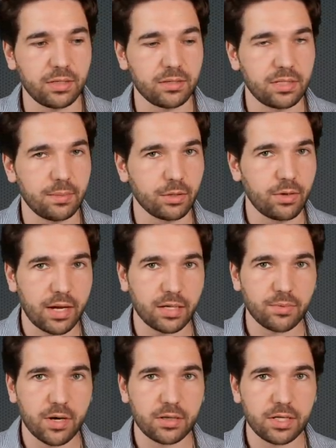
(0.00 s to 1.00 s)
in the
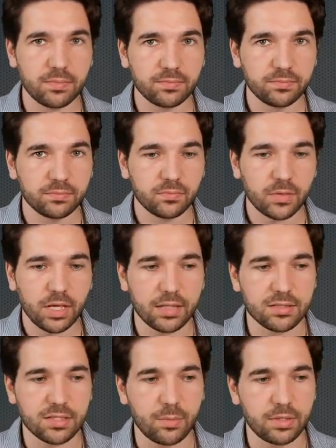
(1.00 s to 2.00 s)
Democratic Party,
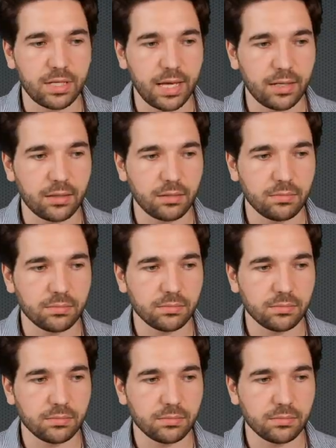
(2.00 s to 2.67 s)
it's someone that